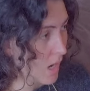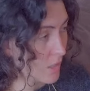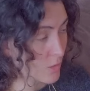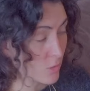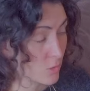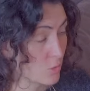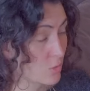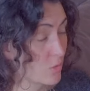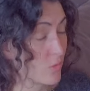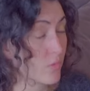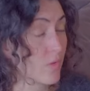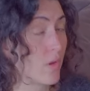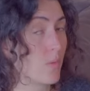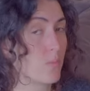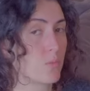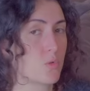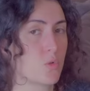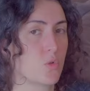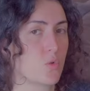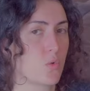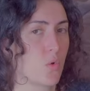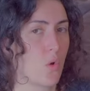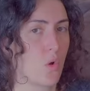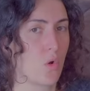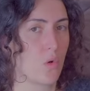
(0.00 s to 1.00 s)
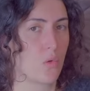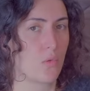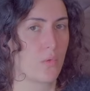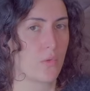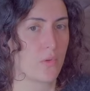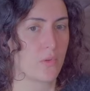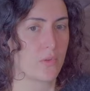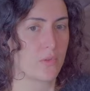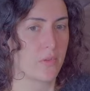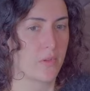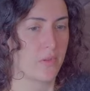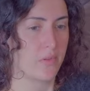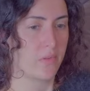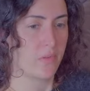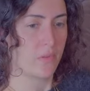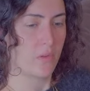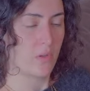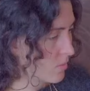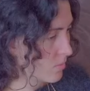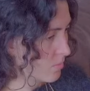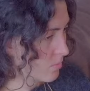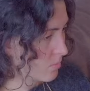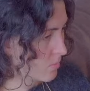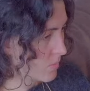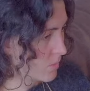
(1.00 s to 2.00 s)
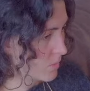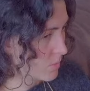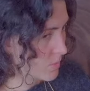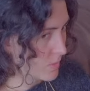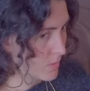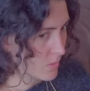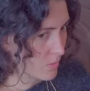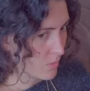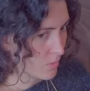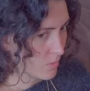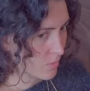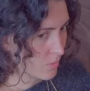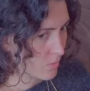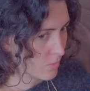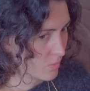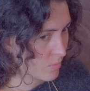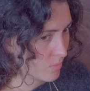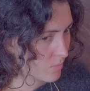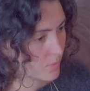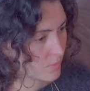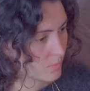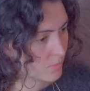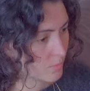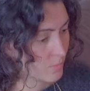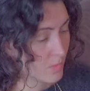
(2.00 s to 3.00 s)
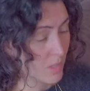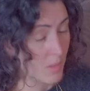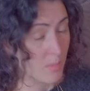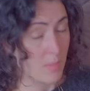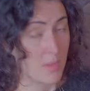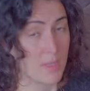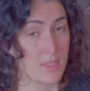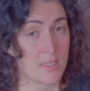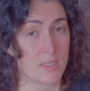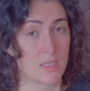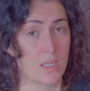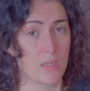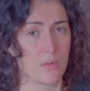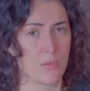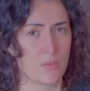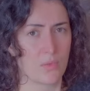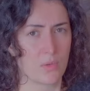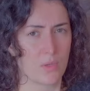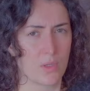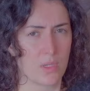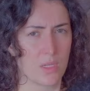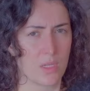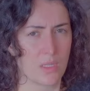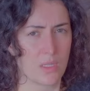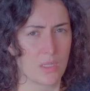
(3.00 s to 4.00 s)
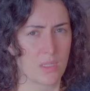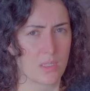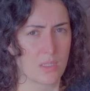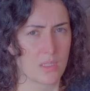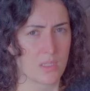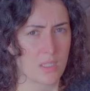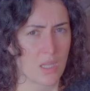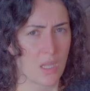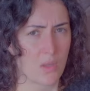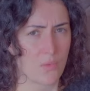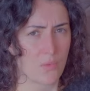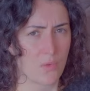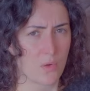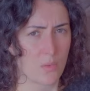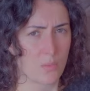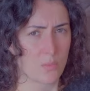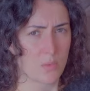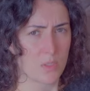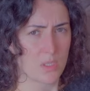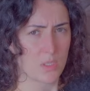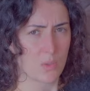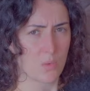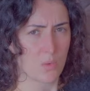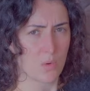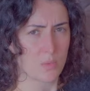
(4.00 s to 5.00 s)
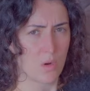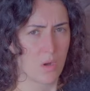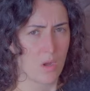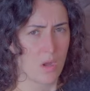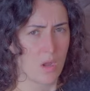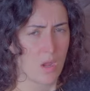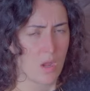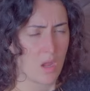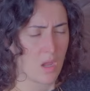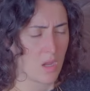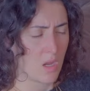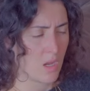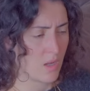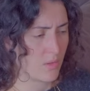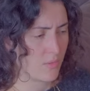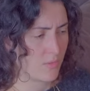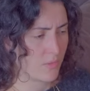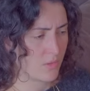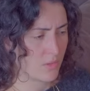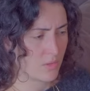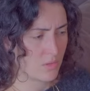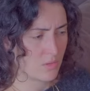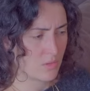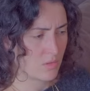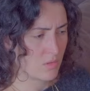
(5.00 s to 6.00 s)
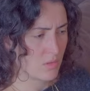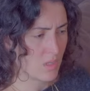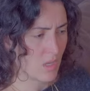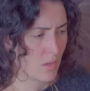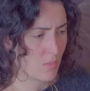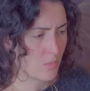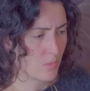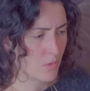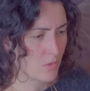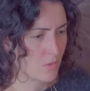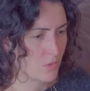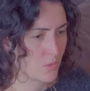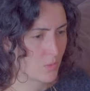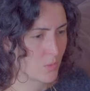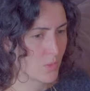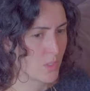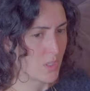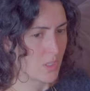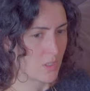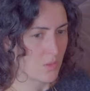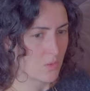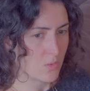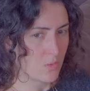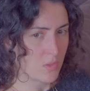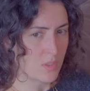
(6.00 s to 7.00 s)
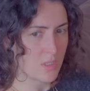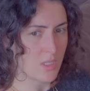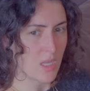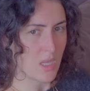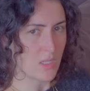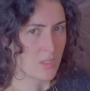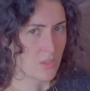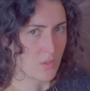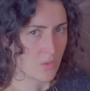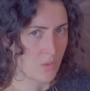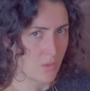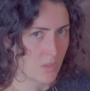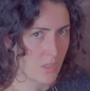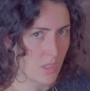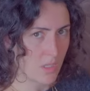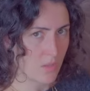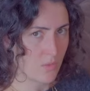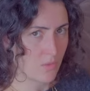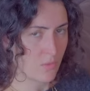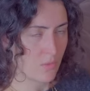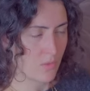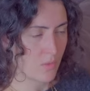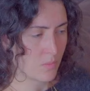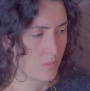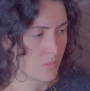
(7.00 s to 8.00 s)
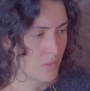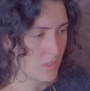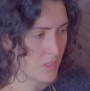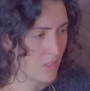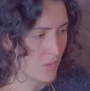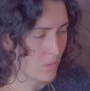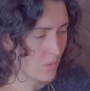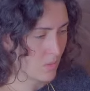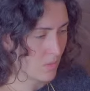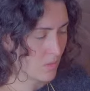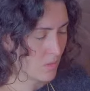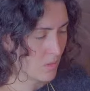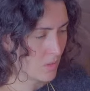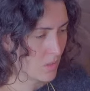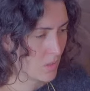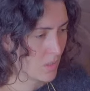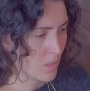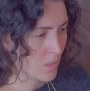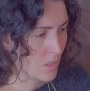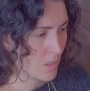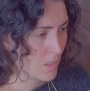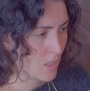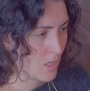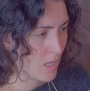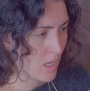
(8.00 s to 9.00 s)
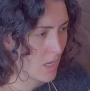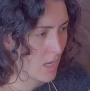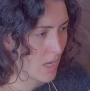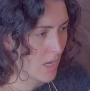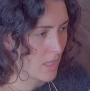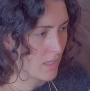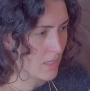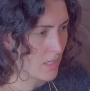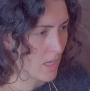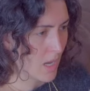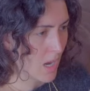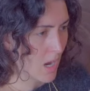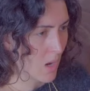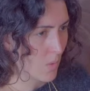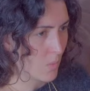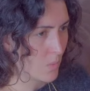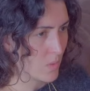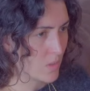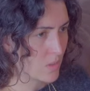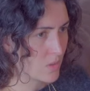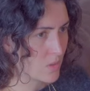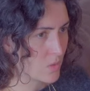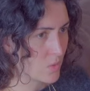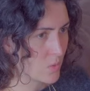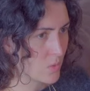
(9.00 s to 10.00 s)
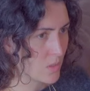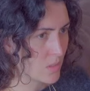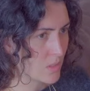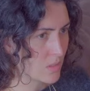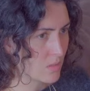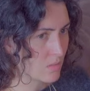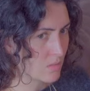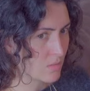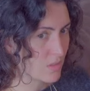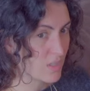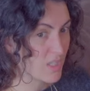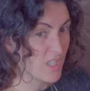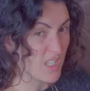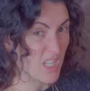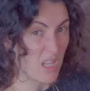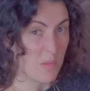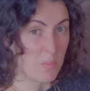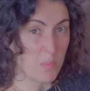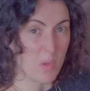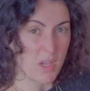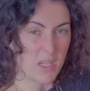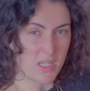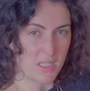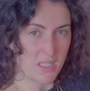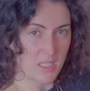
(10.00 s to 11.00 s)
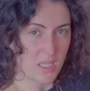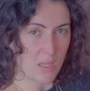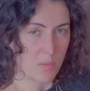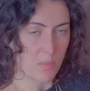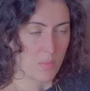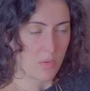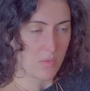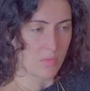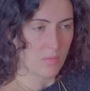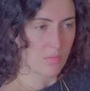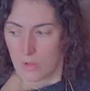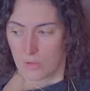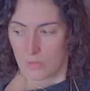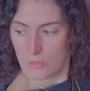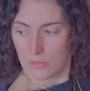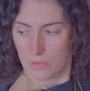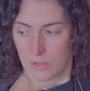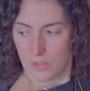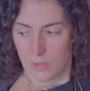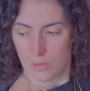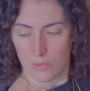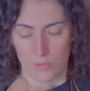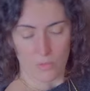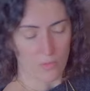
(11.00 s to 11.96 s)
I don't know if I'm too old for that. Maybe no. By myself again and start from zero. I think today I'm not ready to start again from zero. And I will do it step by step find a